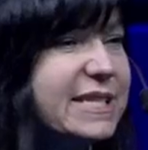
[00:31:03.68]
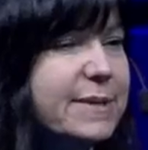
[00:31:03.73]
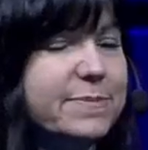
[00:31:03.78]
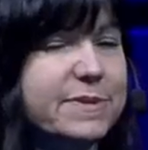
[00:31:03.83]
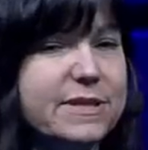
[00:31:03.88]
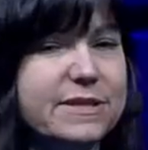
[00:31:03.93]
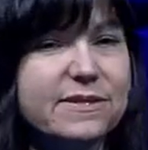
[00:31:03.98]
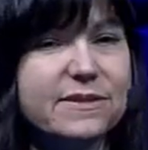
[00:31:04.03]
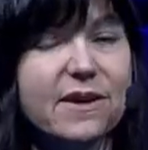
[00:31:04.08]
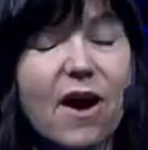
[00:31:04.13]

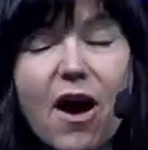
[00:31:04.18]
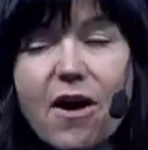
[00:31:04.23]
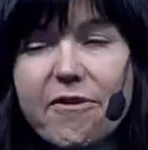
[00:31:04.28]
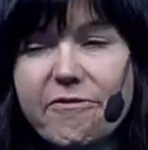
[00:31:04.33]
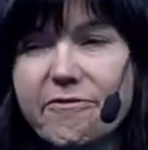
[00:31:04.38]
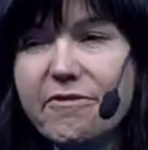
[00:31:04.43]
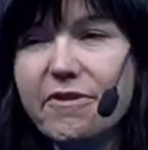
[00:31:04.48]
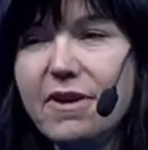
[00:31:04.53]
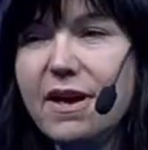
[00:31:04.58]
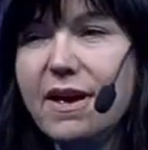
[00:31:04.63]
tipped us
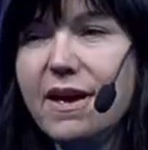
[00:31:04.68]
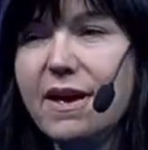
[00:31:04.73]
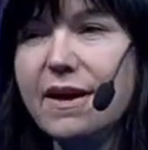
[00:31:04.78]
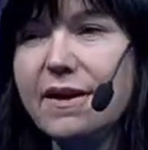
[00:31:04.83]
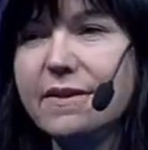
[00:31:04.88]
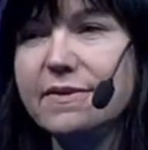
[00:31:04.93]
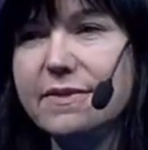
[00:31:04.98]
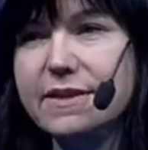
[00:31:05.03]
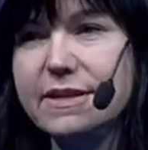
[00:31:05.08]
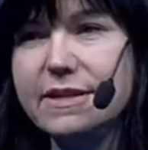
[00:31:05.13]
off.
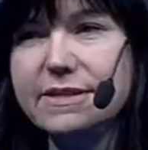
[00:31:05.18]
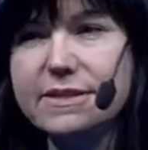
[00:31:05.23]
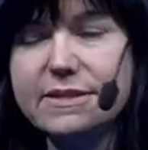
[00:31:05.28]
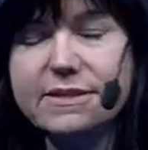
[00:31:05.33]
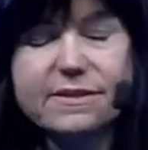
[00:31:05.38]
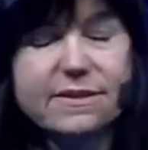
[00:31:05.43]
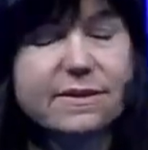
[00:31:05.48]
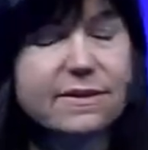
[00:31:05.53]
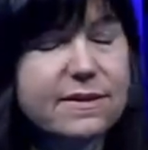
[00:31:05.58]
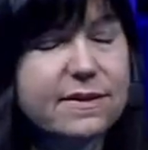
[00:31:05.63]

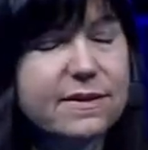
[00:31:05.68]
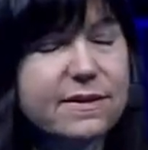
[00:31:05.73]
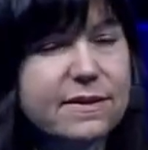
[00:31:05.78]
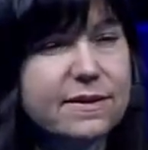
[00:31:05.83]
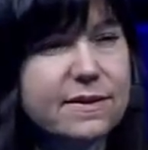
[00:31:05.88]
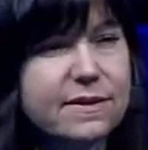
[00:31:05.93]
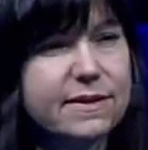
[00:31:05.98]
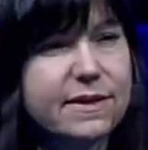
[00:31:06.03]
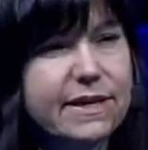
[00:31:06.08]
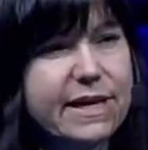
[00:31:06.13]
This
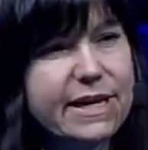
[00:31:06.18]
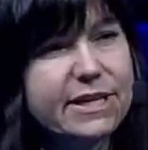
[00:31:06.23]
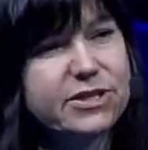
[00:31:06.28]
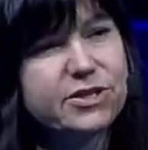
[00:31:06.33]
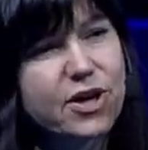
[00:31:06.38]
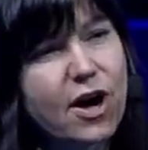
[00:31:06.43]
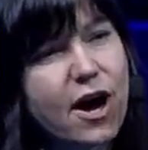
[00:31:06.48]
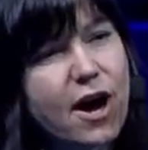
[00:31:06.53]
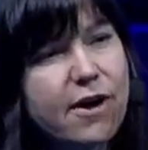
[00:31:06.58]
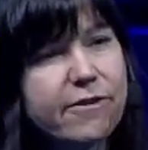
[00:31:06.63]

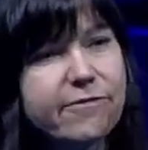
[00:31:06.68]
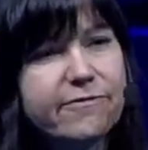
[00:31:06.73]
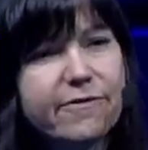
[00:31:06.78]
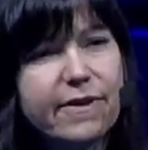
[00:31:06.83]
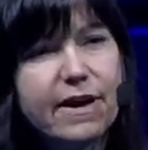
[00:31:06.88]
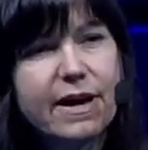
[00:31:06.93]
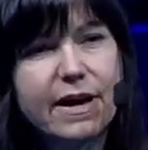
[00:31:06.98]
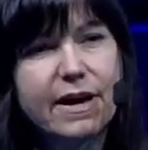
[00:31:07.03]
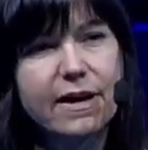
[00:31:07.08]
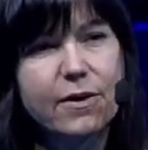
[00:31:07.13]
kicked off
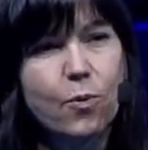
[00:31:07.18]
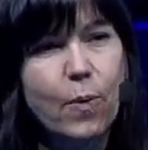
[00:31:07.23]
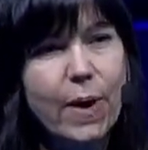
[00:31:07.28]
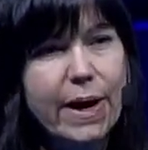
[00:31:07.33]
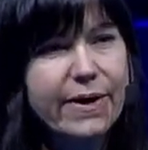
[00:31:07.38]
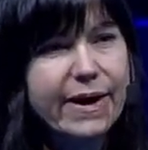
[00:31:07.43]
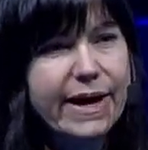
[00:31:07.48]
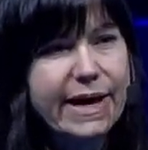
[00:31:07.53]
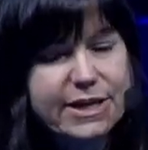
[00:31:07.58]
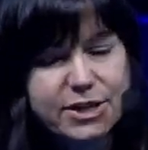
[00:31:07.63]
a
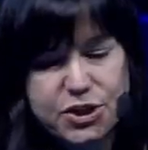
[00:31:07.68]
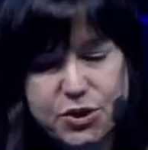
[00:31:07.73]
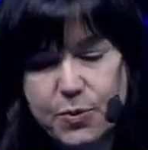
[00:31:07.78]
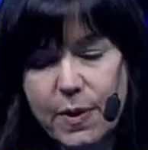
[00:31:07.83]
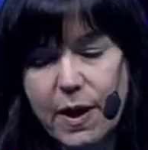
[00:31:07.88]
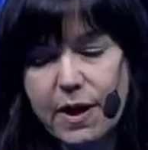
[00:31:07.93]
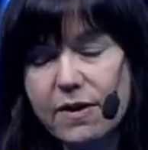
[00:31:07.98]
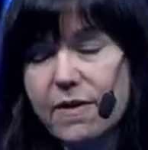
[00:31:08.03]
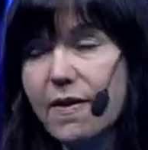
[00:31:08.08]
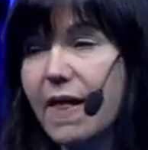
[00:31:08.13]
query to
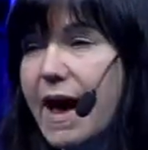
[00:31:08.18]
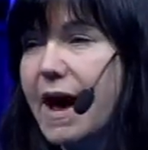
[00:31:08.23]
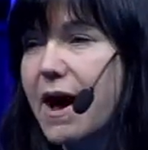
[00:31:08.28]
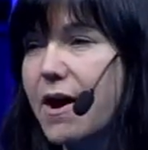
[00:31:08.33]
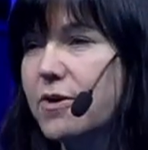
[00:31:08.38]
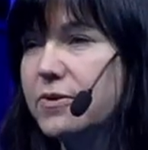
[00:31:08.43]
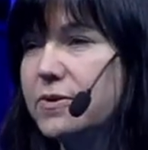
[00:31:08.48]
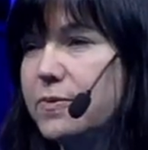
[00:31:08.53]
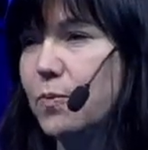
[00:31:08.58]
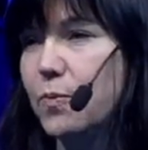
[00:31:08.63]
our
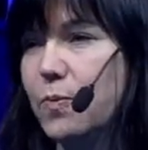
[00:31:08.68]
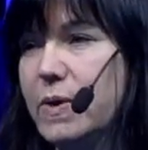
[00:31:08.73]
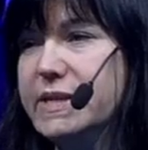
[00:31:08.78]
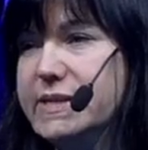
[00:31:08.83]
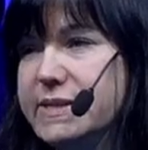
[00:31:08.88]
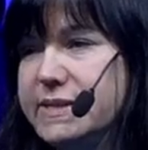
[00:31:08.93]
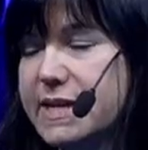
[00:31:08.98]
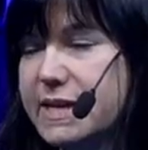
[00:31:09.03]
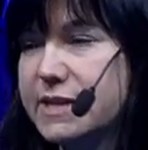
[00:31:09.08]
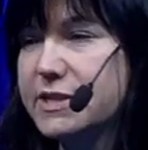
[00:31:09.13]
cloud. We
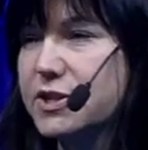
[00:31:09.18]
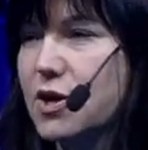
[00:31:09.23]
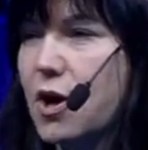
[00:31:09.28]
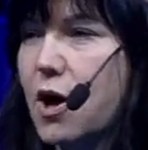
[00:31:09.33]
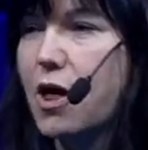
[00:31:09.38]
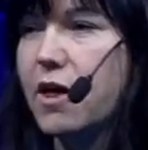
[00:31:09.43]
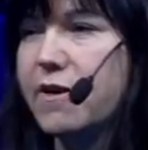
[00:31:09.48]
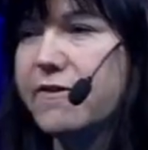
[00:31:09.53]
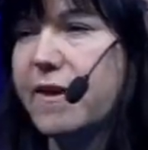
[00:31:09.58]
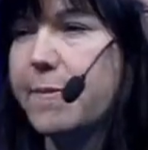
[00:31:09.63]
sent
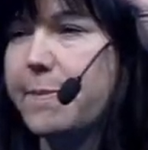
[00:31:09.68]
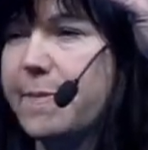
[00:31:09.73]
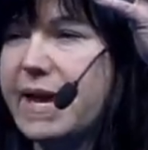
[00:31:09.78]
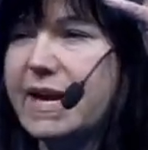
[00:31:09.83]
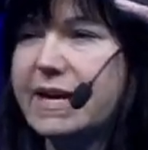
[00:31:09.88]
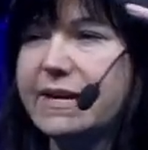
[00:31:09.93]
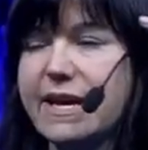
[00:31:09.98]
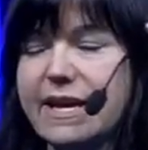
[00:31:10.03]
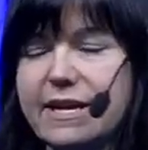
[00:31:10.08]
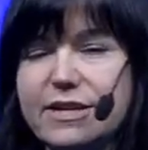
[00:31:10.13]
all of that
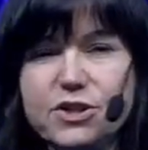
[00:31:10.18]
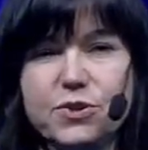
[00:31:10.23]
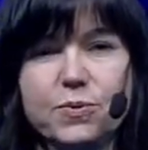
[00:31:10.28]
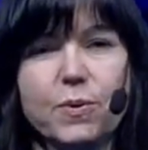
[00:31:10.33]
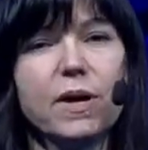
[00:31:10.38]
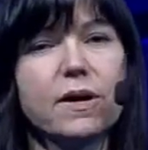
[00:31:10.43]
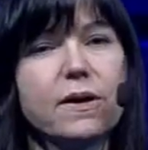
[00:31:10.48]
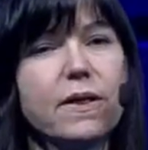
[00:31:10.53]
metadata to our